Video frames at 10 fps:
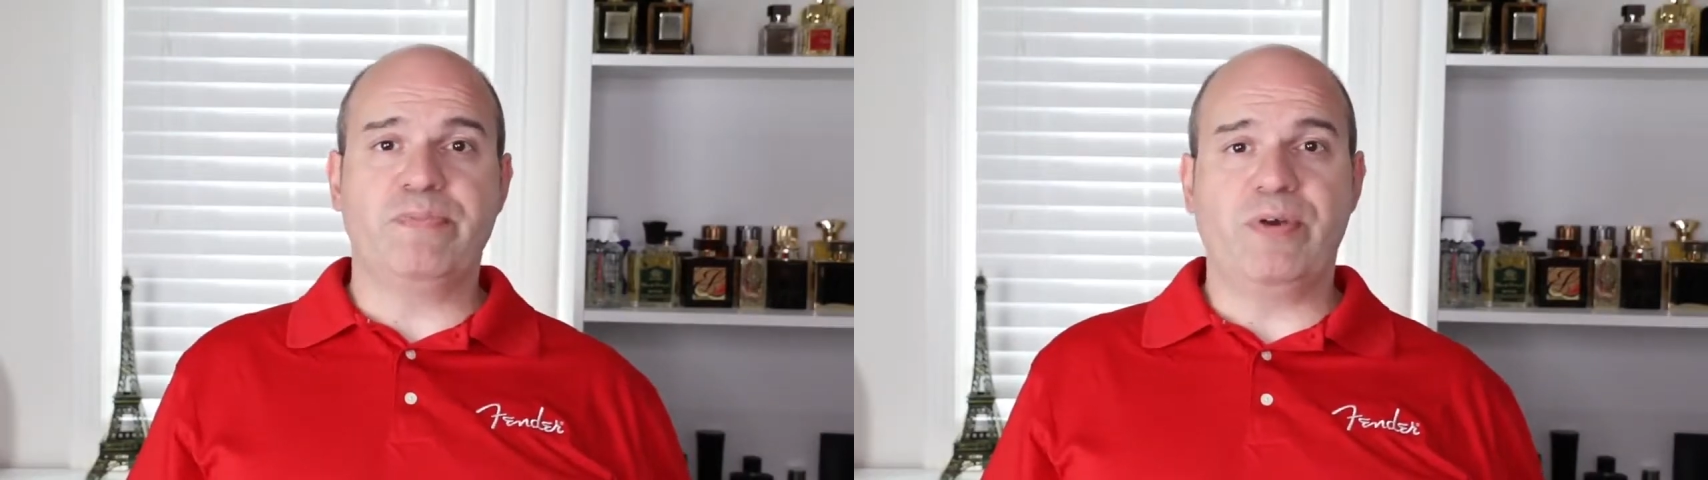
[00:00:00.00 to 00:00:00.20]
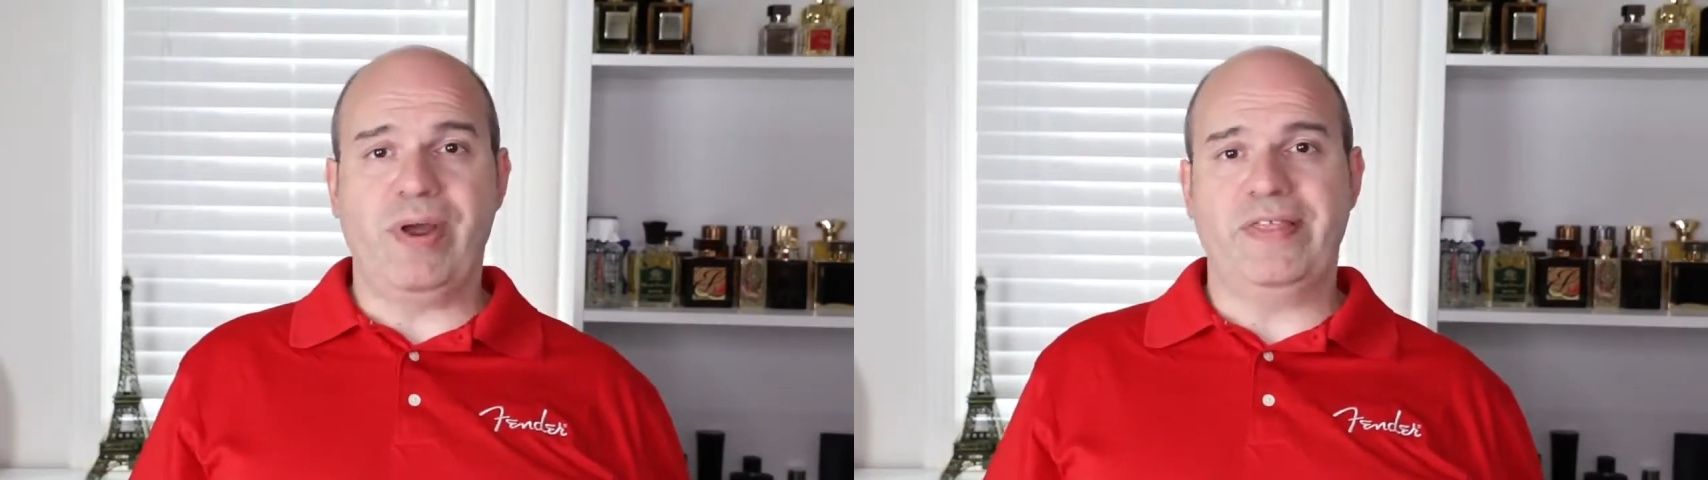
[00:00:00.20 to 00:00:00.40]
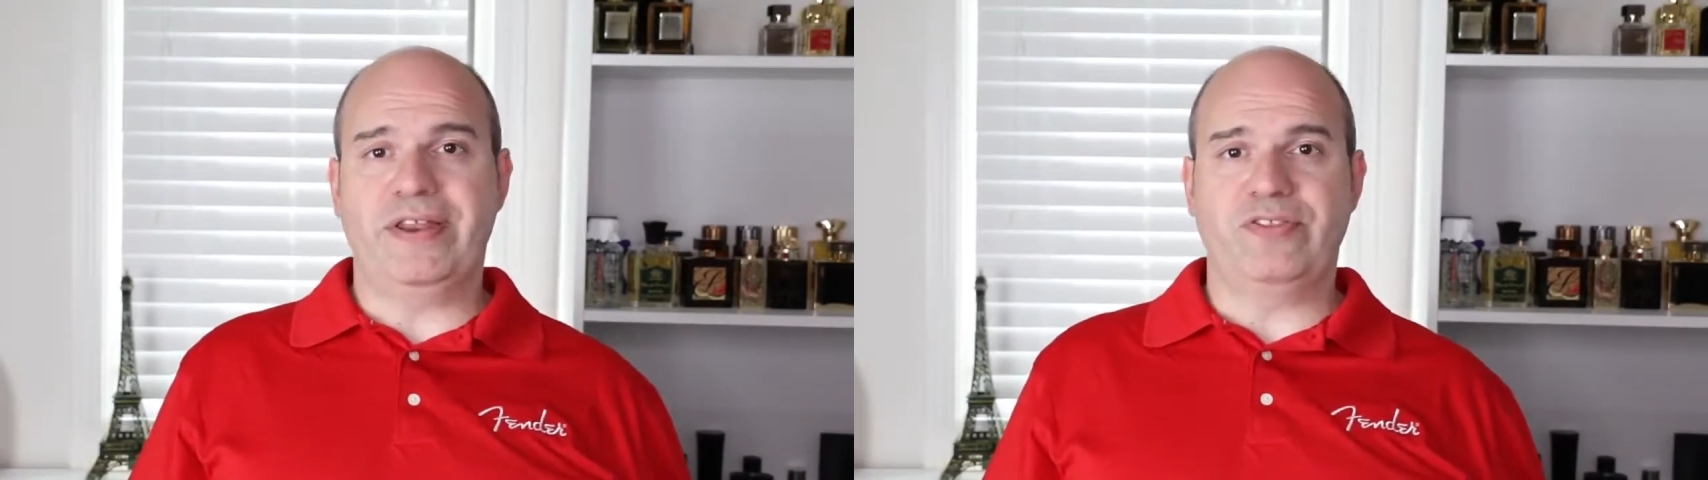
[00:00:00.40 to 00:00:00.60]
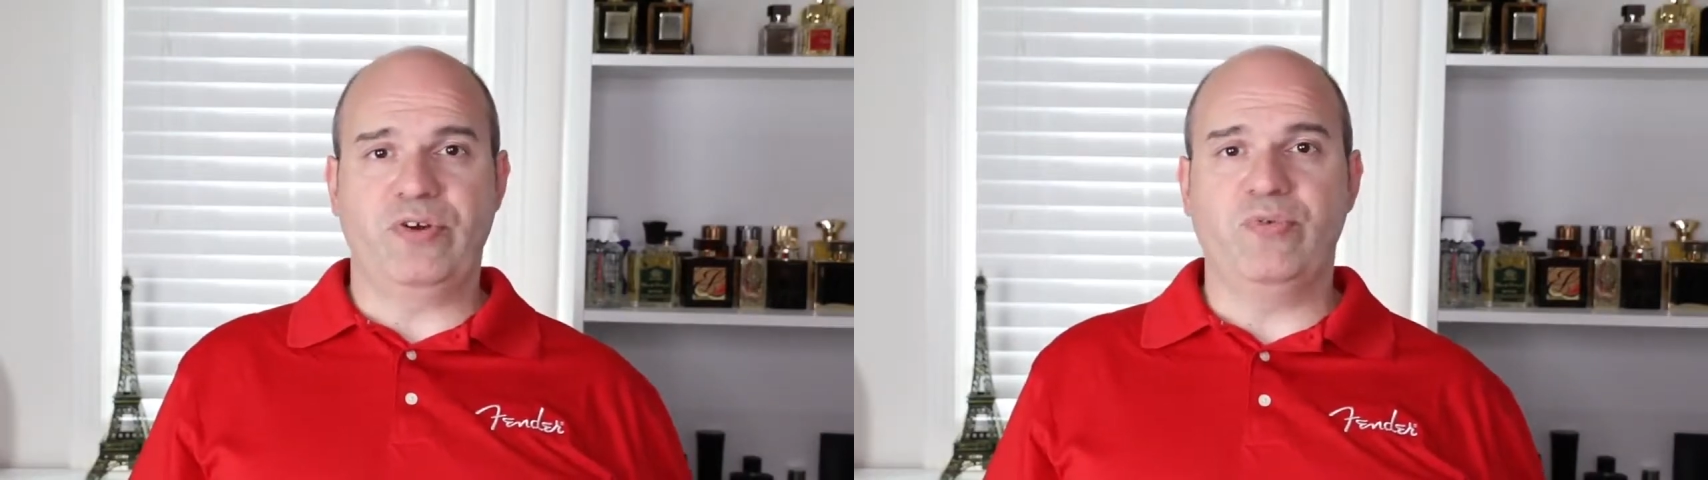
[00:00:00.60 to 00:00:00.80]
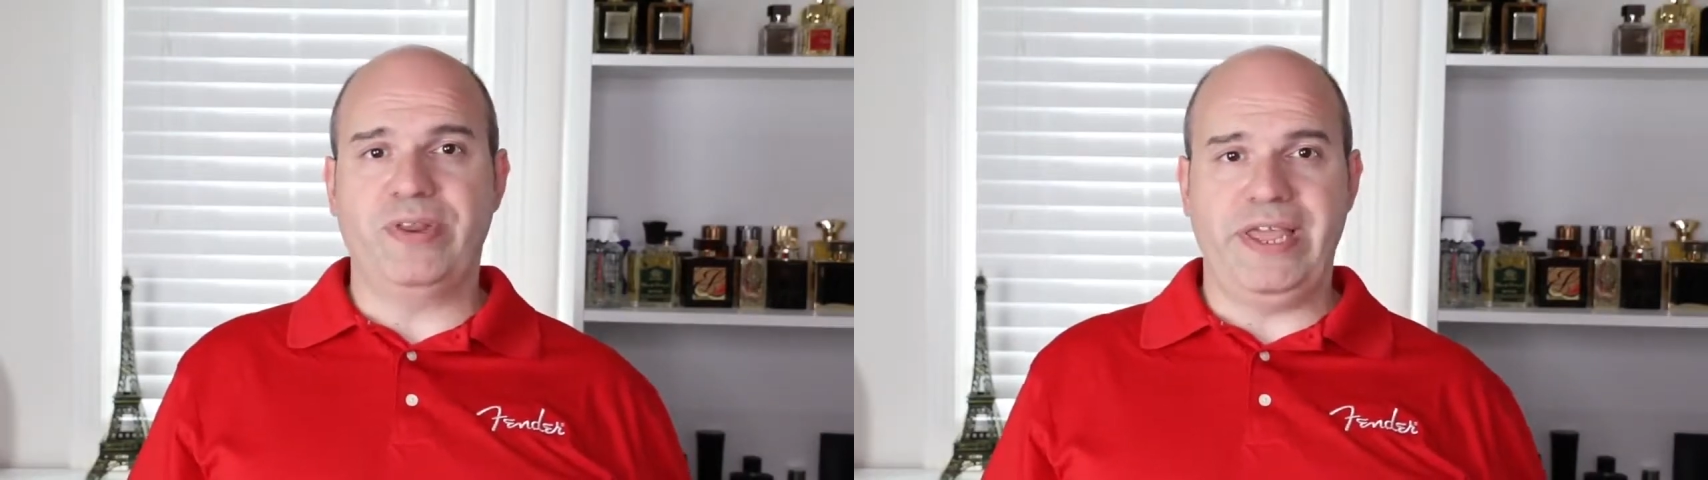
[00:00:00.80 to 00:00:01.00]
me away that
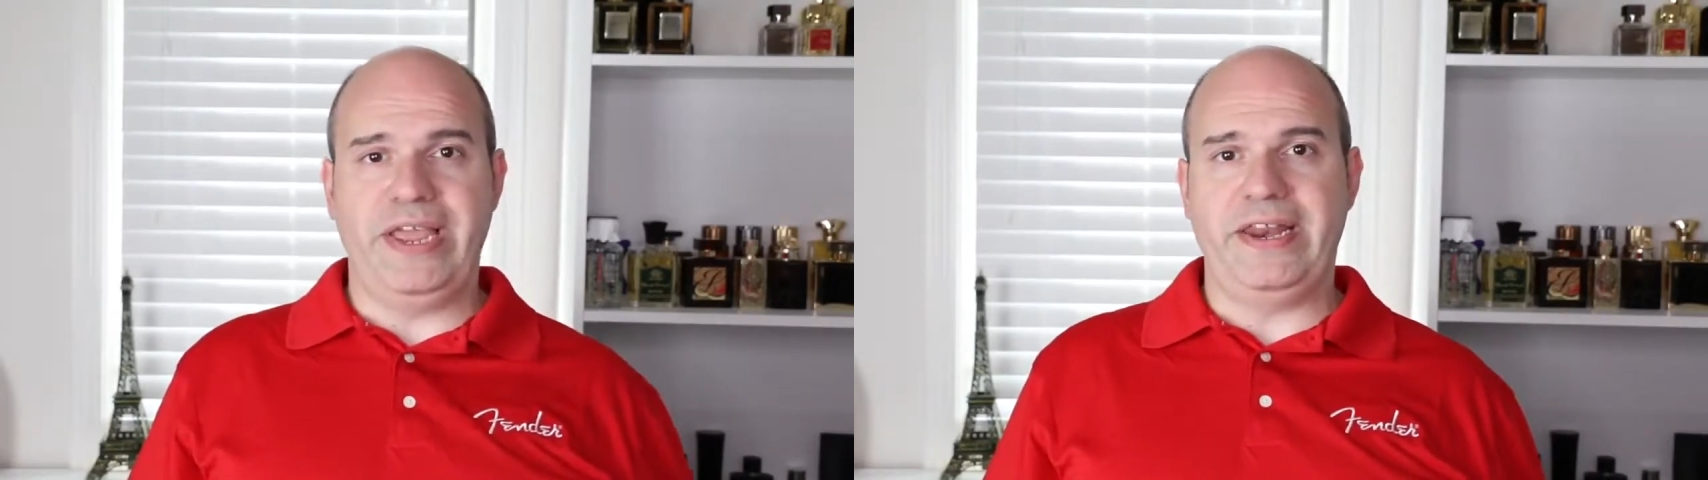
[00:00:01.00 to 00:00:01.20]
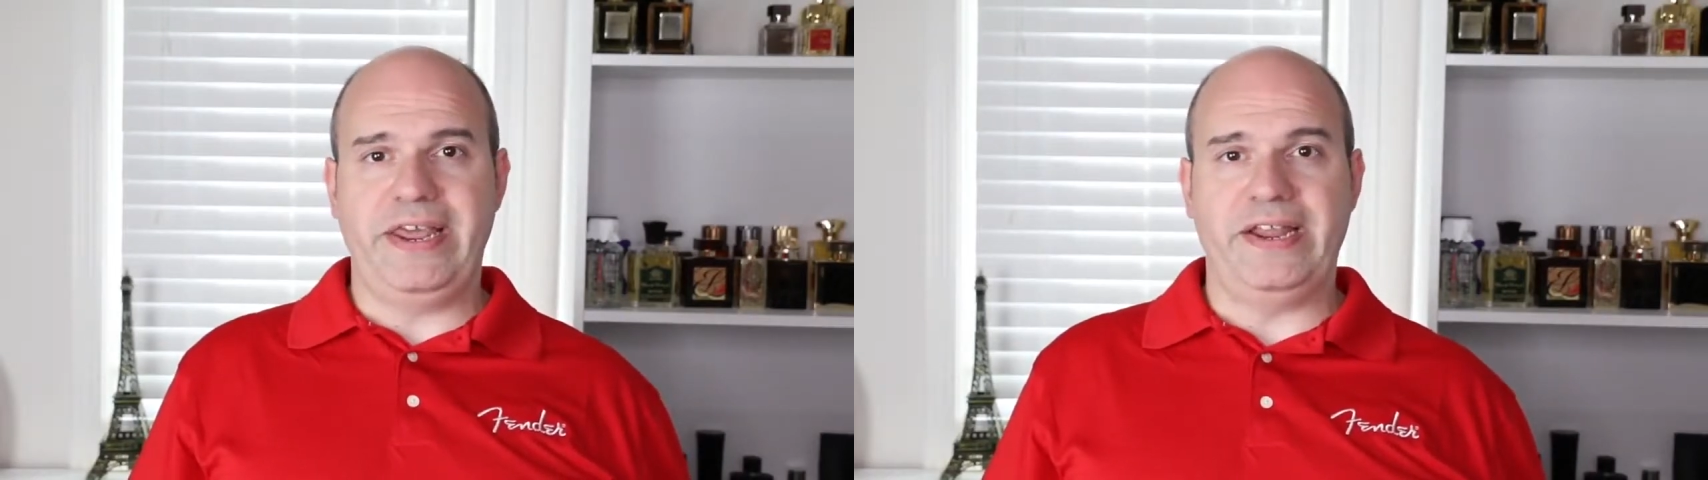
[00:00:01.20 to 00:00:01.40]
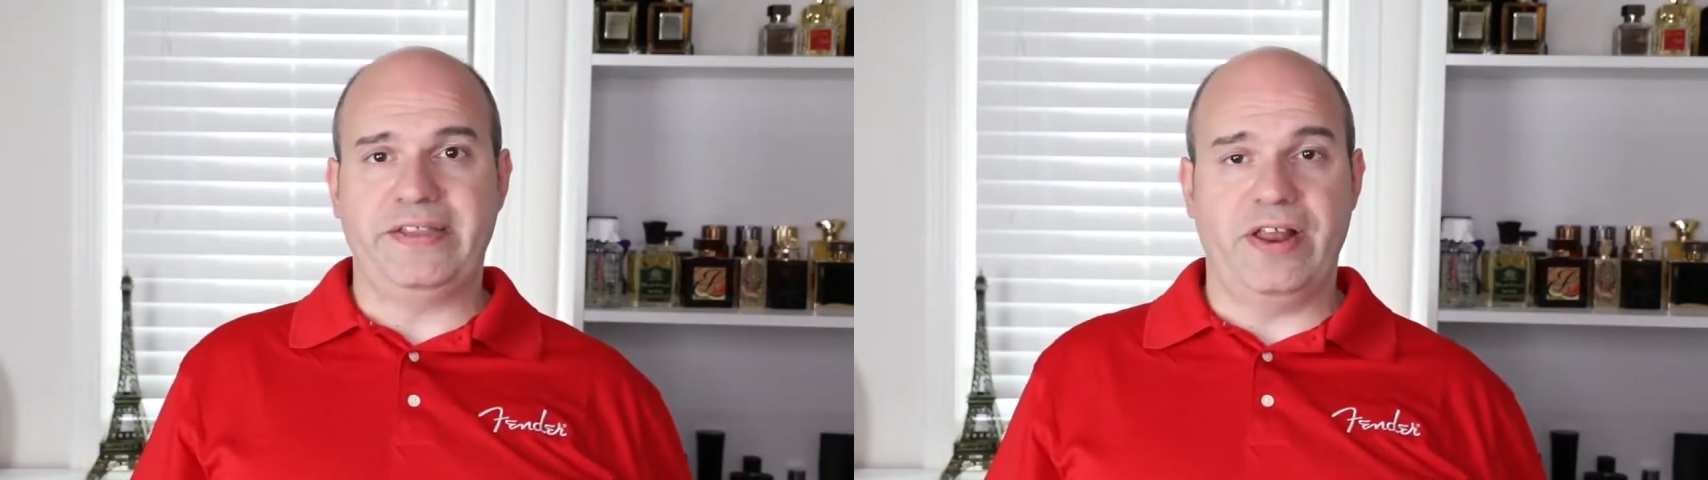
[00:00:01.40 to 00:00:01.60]
it's only